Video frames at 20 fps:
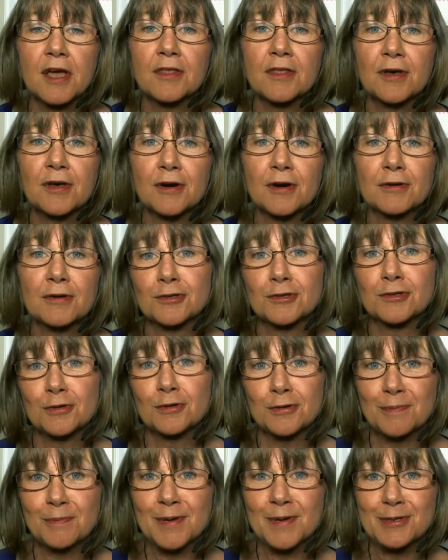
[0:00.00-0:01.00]
Though
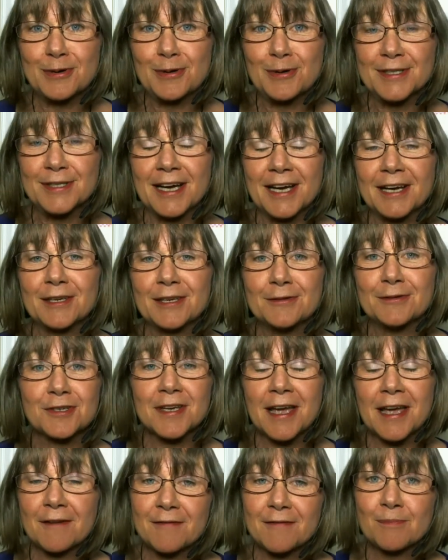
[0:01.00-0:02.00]
truth be told, I
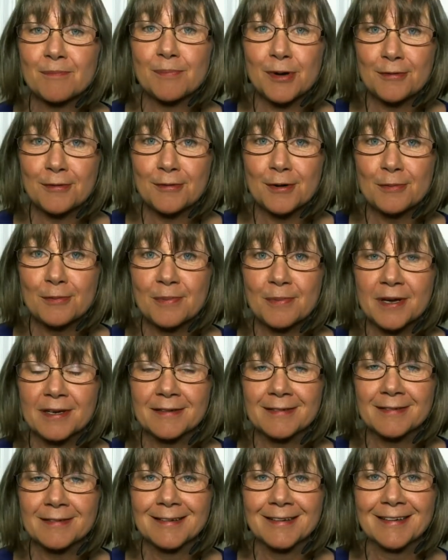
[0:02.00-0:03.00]
usually have them both
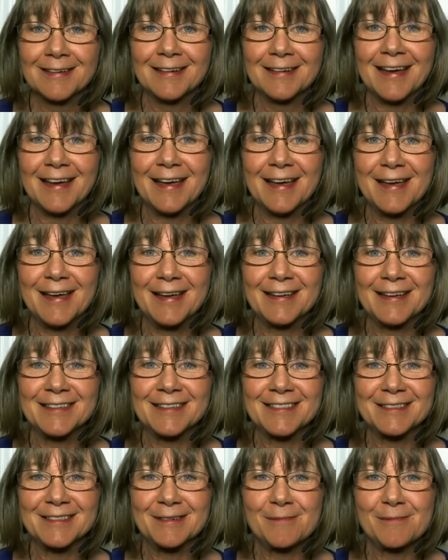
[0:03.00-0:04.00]
open.
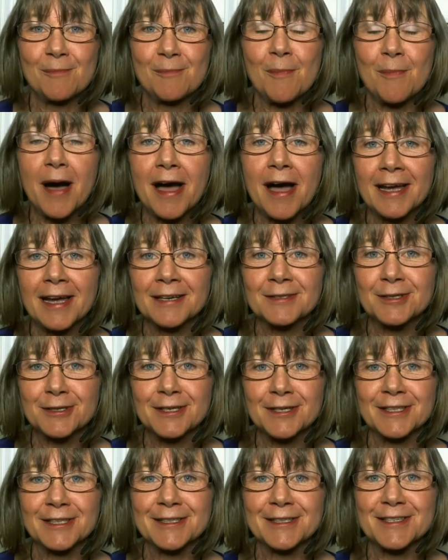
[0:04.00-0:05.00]
And my
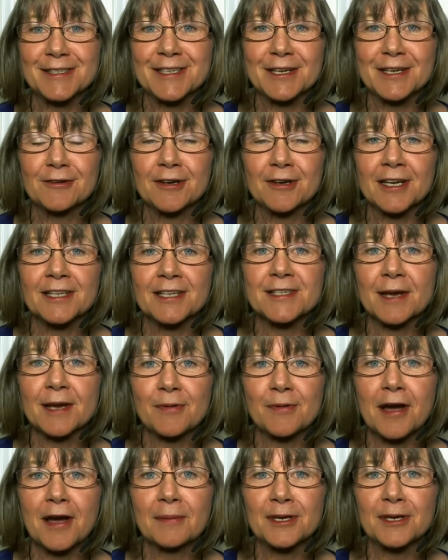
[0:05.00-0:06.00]
dirty little secret is I
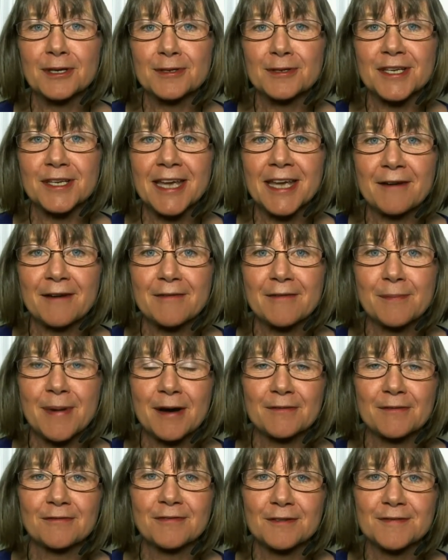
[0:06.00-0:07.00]
probably usually have
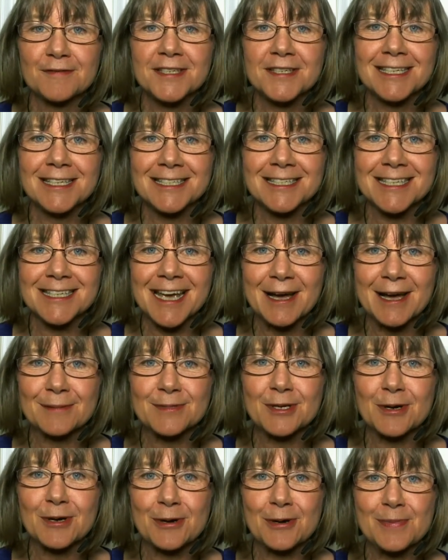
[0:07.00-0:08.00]
about 15
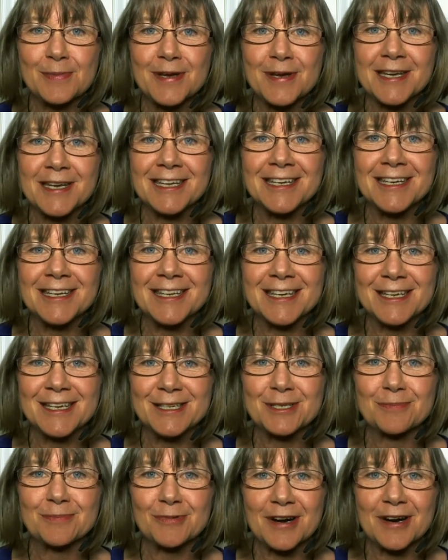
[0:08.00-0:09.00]
tabs open in
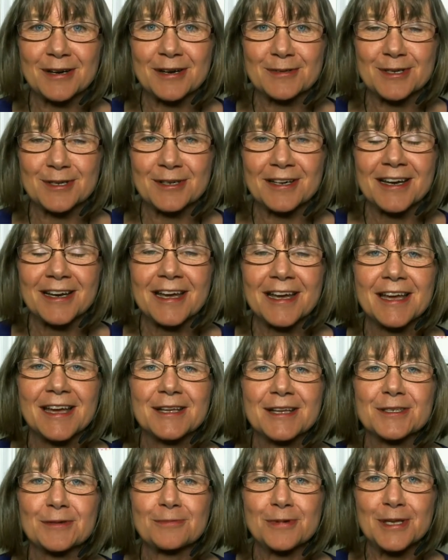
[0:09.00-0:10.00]
each browser.
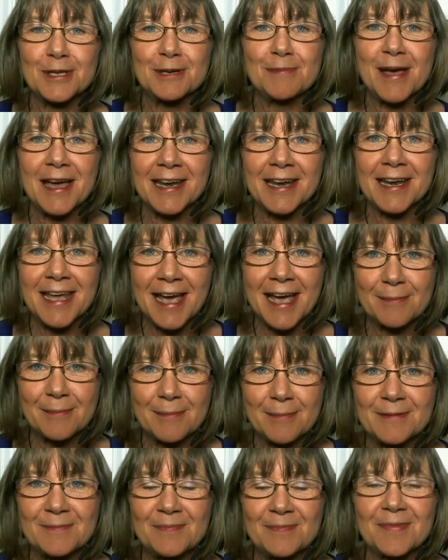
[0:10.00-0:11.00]
It's a really bad
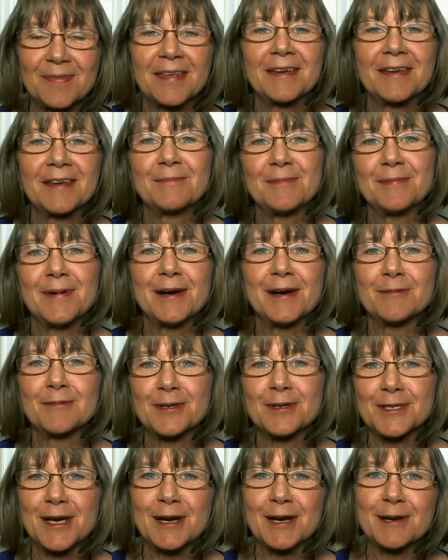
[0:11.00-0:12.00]
habit, but
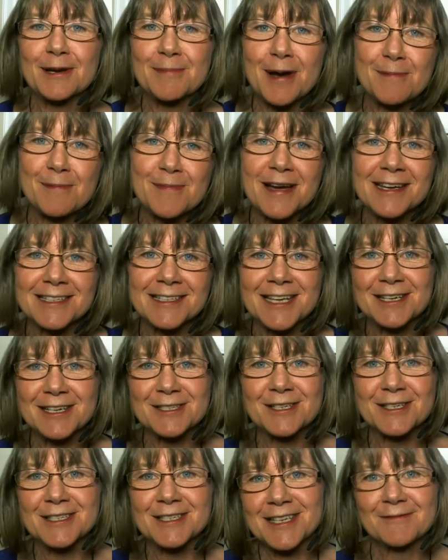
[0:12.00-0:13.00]
we'll talk about my
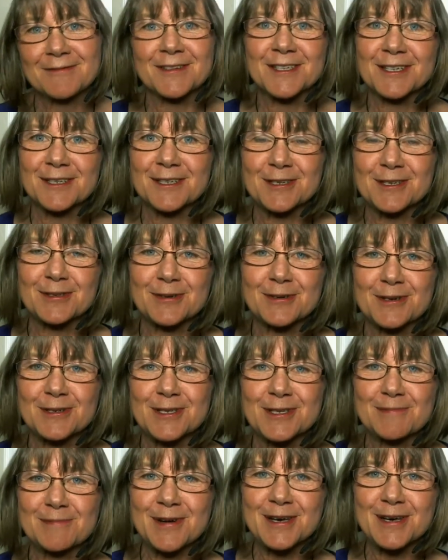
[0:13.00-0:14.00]
attention deficit
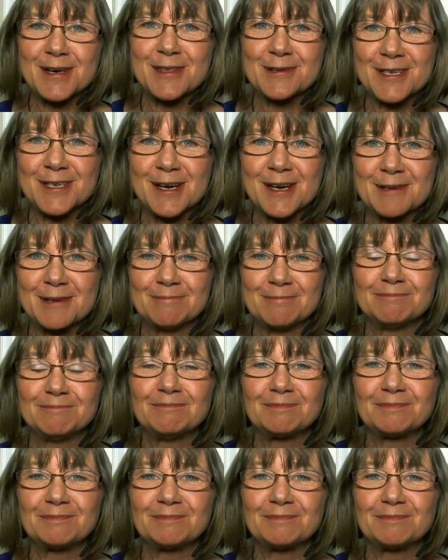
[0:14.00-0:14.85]
disorder some other time.